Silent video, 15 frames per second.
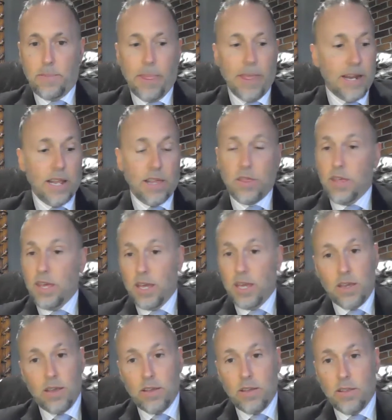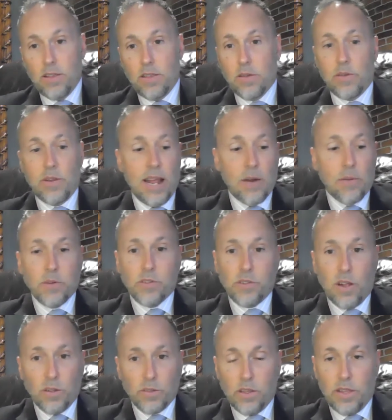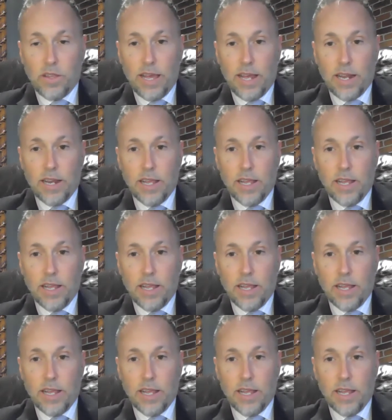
And I think the net result of that